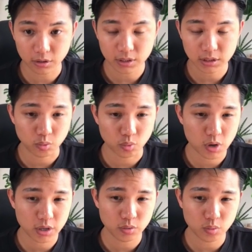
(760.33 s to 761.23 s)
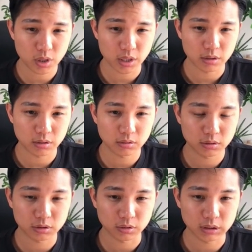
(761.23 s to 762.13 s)
this is a 1-to-1.
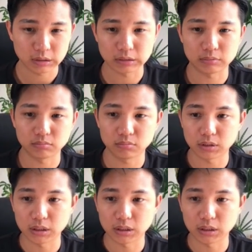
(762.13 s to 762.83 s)
So this is like